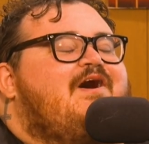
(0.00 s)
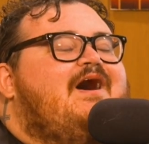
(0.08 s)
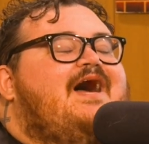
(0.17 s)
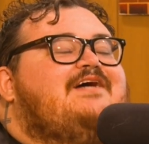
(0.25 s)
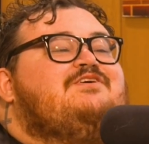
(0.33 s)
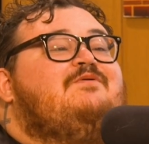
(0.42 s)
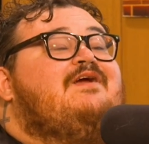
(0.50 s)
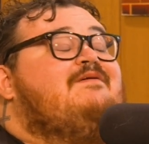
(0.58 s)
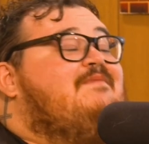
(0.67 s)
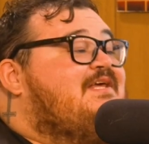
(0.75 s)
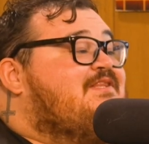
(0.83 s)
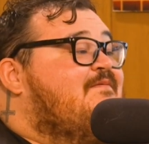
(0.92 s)
No, actually, we're
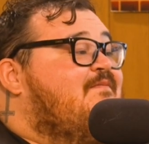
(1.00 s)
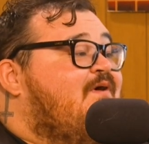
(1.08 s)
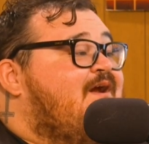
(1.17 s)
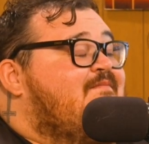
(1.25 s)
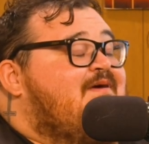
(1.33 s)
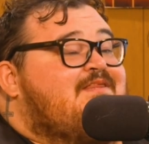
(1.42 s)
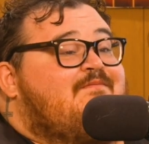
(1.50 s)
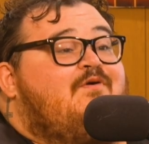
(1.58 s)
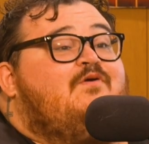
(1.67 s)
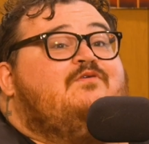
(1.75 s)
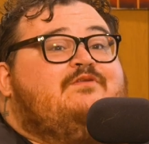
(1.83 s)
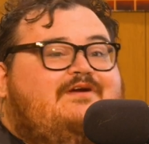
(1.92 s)
gonna make them
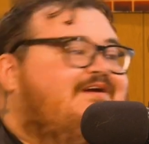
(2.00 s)
older.